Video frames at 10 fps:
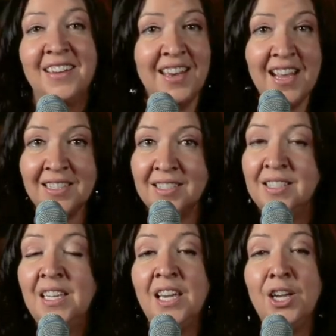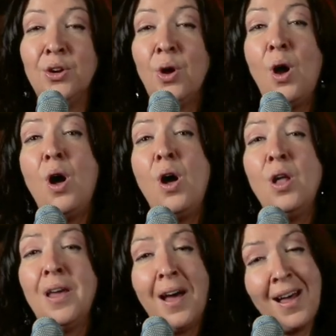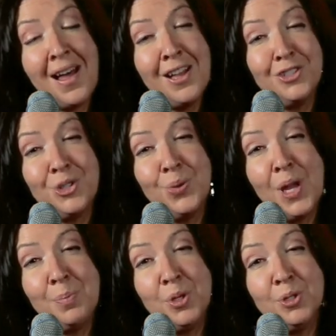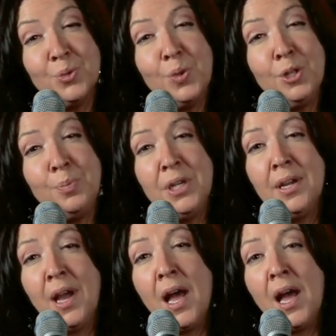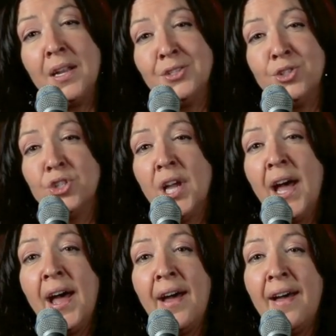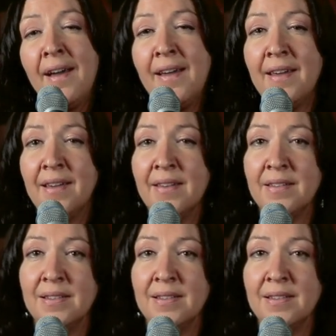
Next year, all our troubles will be out of sight.